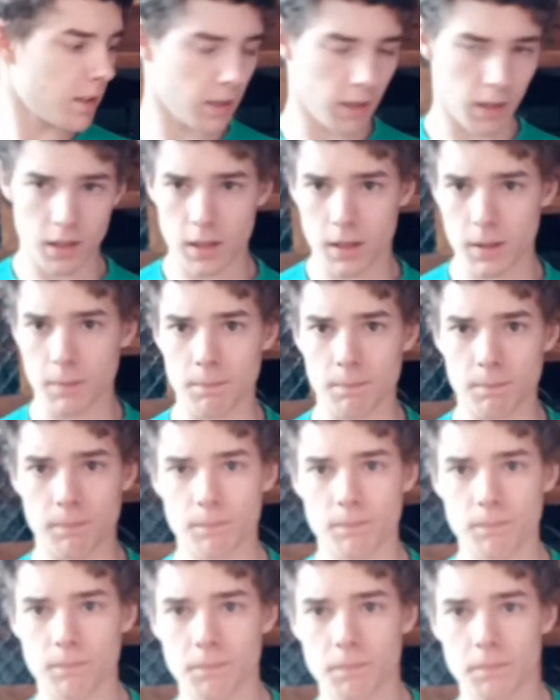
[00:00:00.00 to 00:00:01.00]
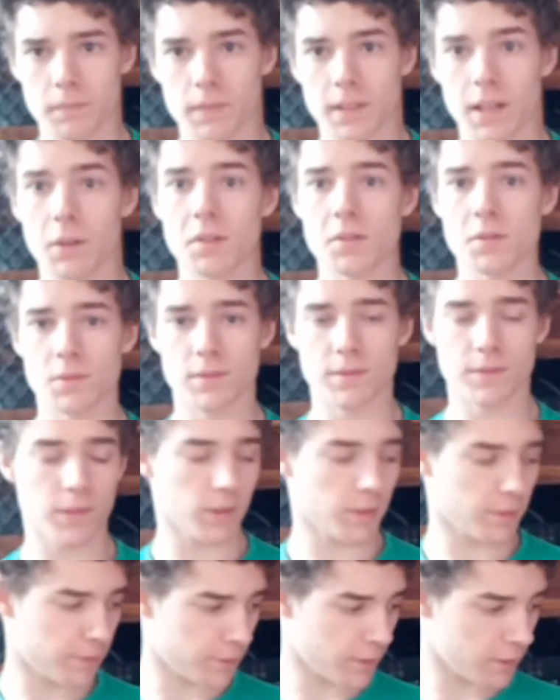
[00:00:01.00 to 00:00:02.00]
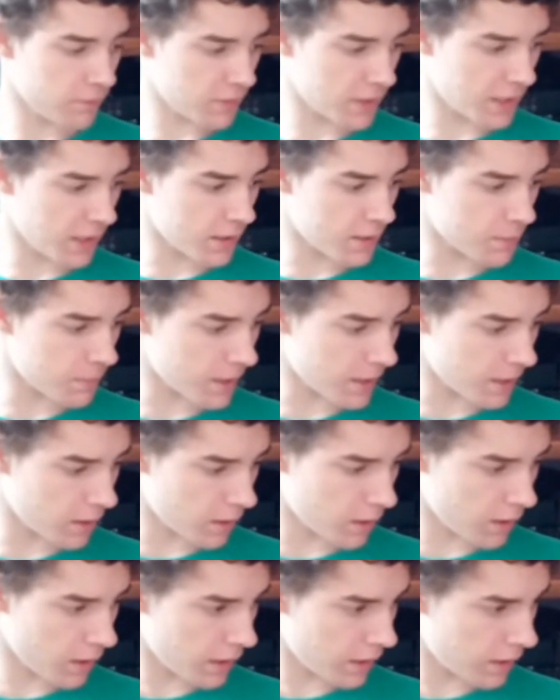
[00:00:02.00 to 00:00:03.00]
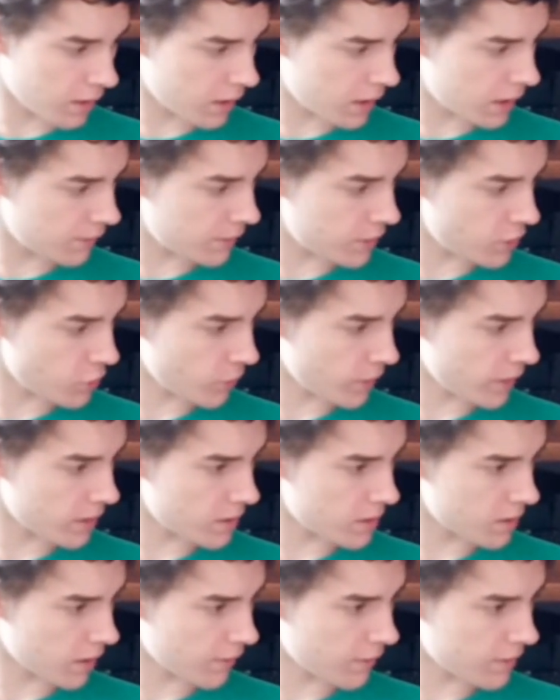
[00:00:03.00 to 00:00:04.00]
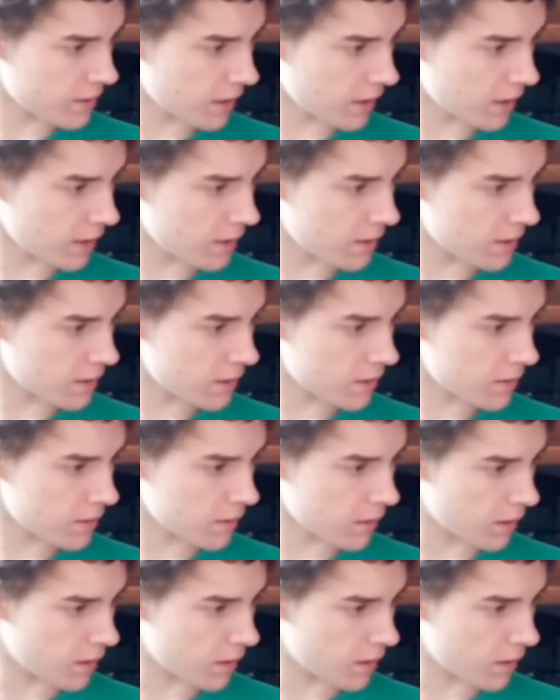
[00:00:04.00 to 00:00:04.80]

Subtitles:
Now this was a very fun video to make. I kind of enjoyed servicing this.